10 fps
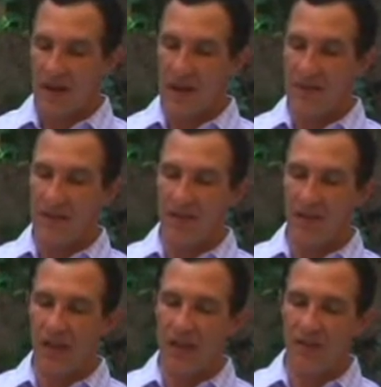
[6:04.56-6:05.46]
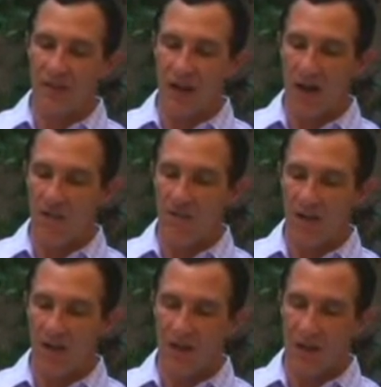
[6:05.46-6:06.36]
and then the letters of
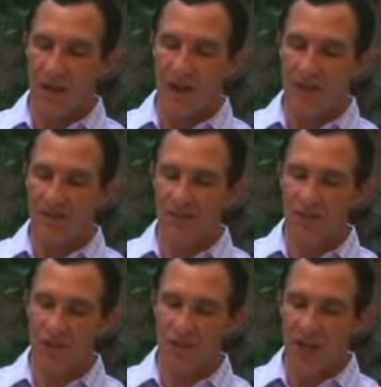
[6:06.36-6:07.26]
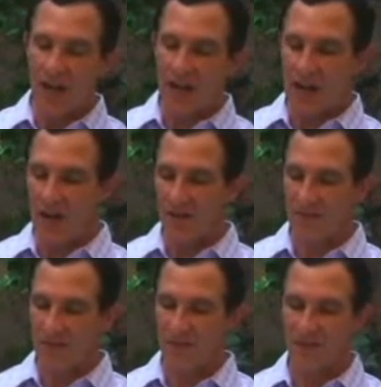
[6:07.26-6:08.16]
lies, sheker.
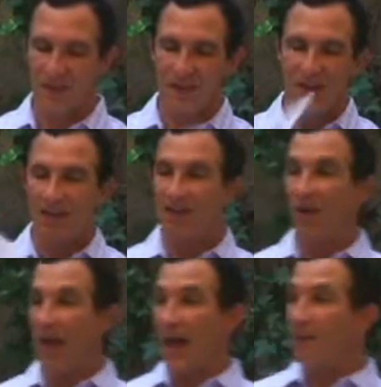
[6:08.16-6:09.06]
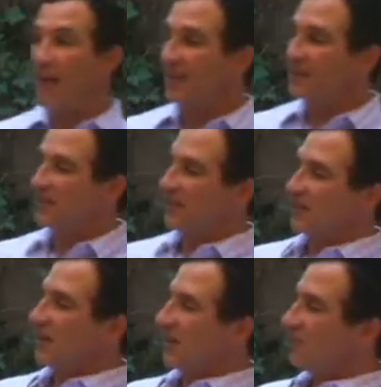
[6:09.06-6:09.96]
So emet,
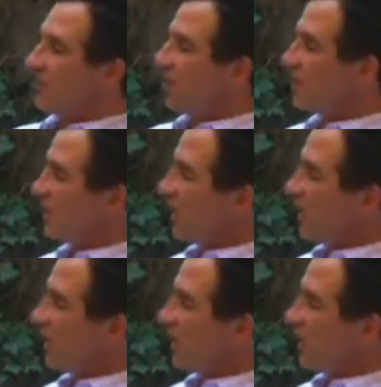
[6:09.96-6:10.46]
if you look at the